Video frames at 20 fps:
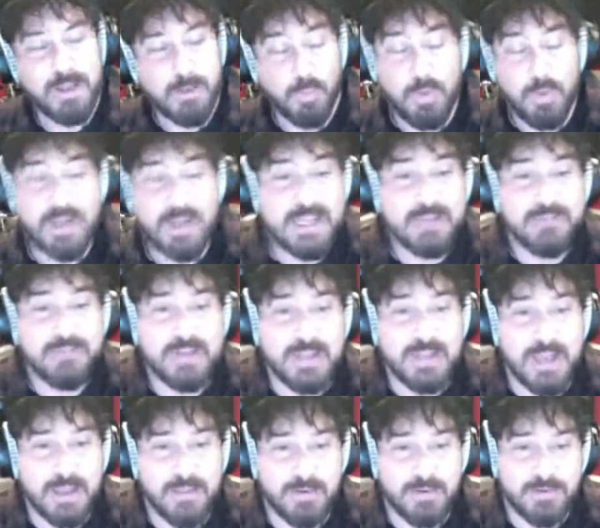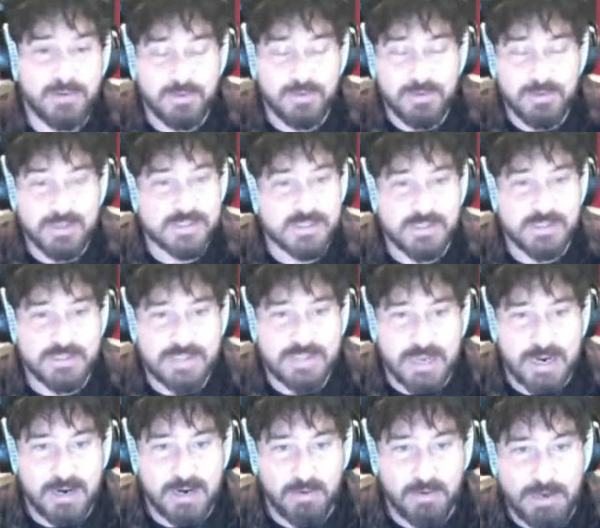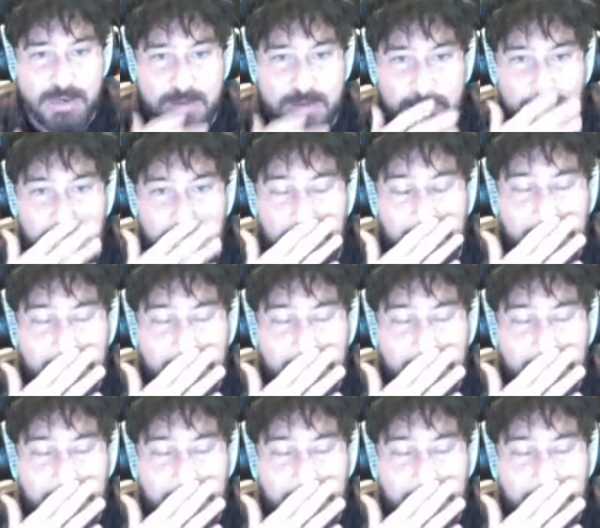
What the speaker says: We lived together through this entire record.